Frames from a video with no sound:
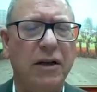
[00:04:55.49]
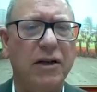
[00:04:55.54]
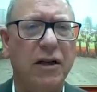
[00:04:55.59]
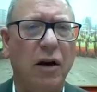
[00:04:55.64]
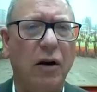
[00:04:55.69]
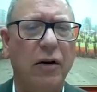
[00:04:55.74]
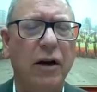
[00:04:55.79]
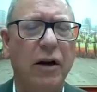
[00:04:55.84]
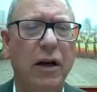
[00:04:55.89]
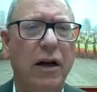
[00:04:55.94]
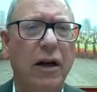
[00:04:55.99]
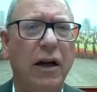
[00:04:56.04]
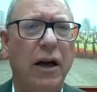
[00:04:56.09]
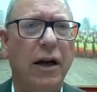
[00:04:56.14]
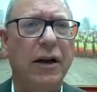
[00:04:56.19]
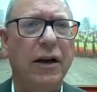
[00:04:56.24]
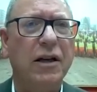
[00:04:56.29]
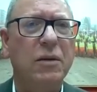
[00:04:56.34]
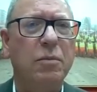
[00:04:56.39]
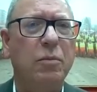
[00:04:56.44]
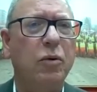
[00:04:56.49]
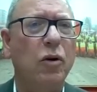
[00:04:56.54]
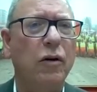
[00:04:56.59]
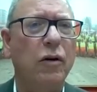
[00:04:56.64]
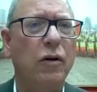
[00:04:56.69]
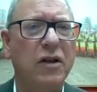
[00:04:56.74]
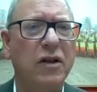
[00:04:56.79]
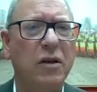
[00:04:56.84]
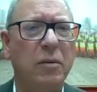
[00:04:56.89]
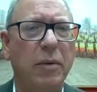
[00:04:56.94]
So it has
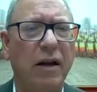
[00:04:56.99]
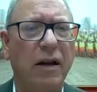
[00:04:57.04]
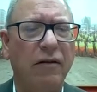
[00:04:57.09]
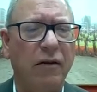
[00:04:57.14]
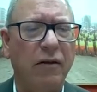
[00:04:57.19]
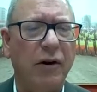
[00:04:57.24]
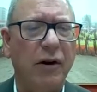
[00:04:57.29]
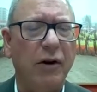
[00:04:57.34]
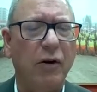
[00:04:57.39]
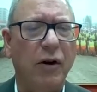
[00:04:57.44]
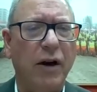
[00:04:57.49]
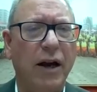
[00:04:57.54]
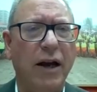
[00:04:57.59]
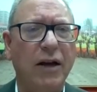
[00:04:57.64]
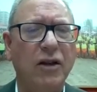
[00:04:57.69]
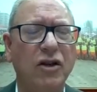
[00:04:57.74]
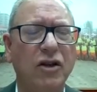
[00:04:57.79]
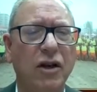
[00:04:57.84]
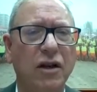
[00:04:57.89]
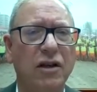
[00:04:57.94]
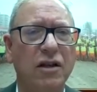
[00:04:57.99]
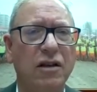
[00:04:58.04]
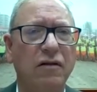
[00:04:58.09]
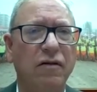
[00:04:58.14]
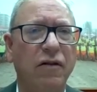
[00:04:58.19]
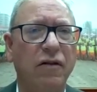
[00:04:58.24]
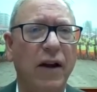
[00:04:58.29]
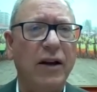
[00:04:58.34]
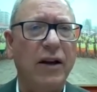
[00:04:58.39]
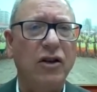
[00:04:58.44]
proven to be a very good hedge against
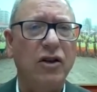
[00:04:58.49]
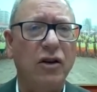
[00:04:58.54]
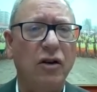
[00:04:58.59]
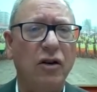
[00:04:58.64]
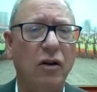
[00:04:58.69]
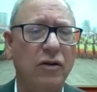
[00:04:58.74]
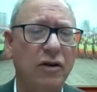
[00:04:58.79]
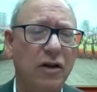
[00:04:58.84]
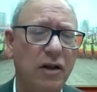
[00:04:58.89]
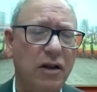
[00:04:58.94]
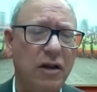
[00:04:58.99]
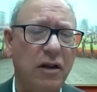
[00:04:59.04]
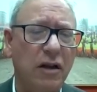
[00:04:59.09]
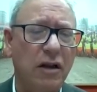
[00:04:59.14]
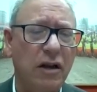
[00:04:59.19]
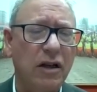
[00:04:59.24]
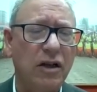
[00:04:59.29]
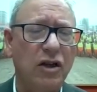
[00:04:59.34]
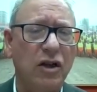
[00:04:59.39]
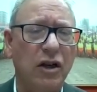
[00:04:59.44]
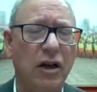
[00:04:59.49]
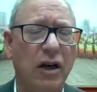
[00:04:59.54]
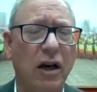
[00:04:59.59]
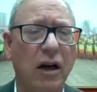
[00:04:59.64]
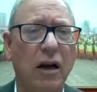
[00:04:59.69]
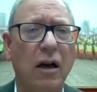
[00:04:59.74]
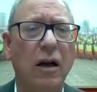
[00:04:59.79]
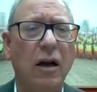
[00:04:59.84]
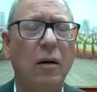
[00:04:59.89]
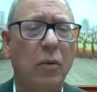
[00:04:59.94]
inflation, not just this
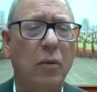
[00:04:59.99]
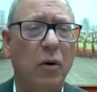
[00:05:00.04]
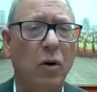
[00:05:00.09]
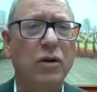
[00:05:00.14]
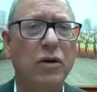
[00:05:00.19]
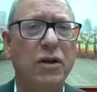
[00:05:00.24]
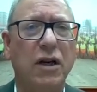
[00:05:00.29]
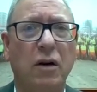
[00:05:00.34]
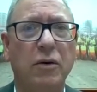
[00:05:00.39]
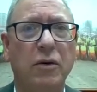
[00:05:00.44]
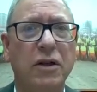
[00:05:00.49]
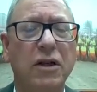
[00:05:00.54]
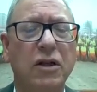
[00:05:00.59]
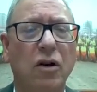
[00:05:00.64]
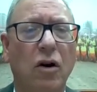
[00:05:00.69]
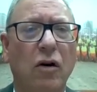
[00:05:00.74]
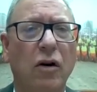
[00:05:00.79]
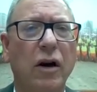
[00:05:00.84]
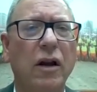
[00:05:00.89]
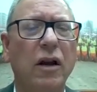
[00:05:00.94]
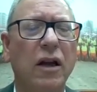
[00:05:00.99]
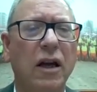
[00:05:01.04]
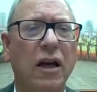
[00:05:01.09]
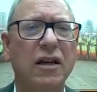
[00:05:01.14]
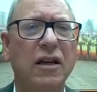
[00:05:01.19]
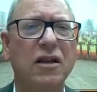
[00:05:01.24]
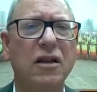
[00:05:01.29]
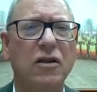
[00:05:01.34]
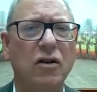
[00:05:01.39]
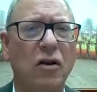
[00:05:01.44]
year, but also historically,
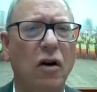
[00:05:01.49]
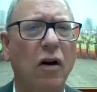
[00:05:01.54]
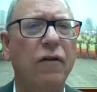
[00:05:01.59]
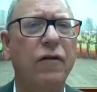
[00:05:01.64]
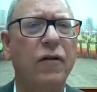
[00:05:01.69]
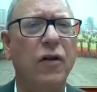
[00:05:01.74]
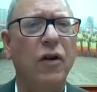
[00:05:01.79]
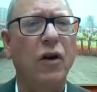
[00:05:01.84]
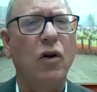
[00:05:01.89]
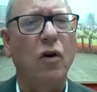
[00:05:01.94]
because it's often the